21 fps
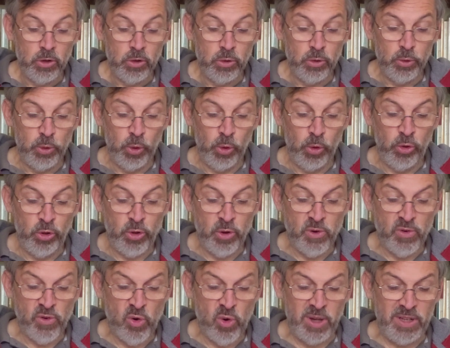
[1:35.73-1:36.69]
Lord, you
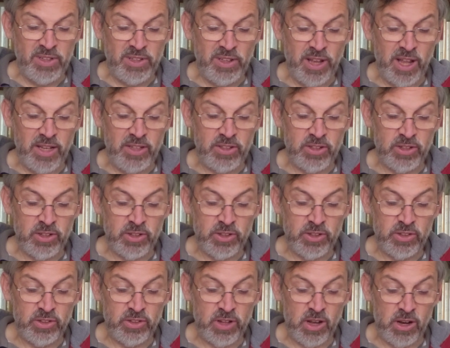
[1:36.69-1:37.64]
have always lightened
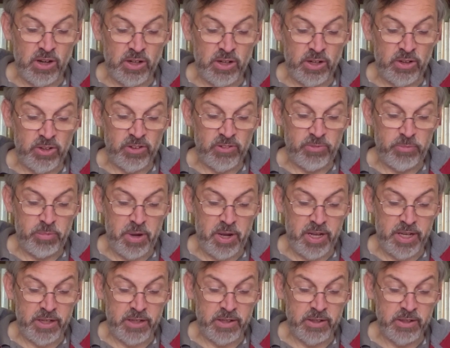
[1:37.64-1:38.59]
this darkness of
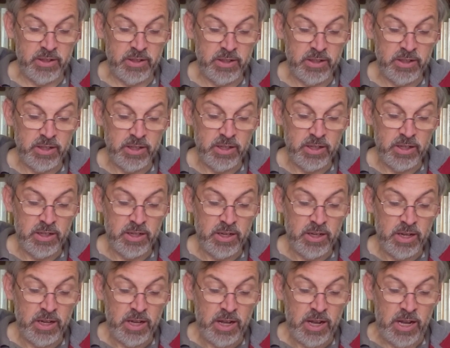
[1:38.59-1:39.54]
mine,
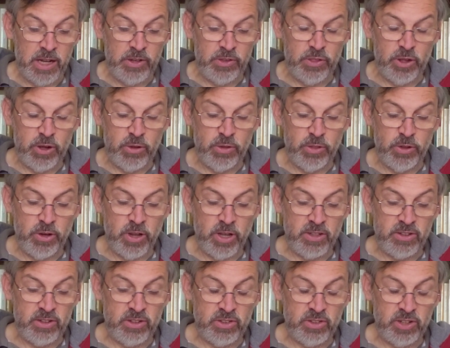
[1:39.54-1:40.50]
and though the
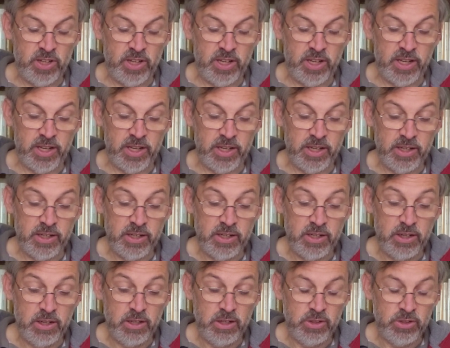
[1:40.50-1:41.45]
night is here,
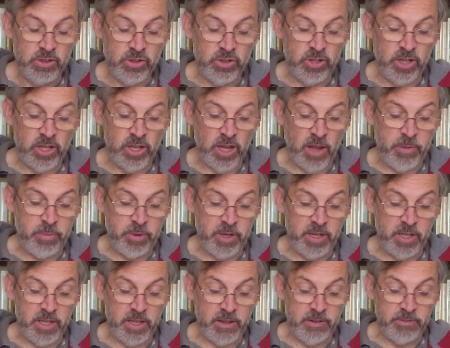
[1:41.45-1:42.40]
today I
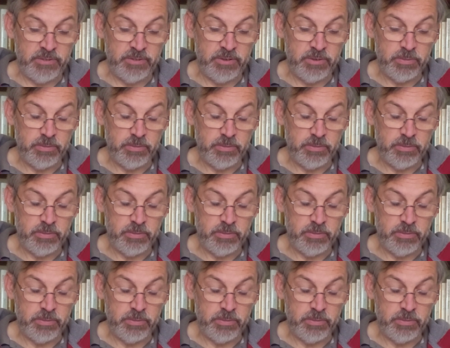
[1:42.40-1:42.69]
believe.